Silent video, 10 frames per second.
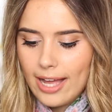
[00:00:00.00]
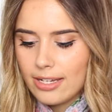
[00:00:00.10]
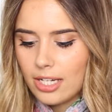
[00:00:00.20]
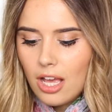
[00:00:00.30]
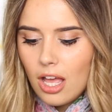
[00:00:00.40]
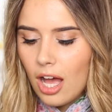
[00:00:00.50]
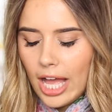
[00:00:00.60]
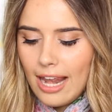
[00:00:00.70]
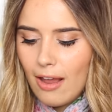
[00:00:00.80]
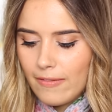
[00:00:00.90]
and
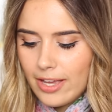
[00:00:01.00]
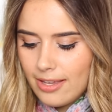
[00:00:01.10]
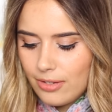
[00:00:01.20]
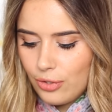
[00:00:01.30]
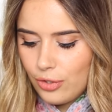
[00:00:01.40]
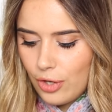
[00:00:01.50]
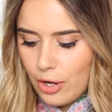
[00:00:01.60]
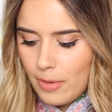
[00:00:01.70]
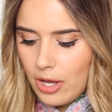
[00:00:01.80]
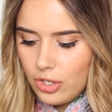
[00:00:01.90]
I love it
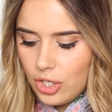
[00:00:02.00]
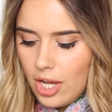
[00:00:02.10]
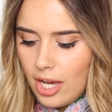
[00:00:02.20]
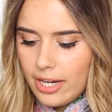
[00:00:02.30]
so much.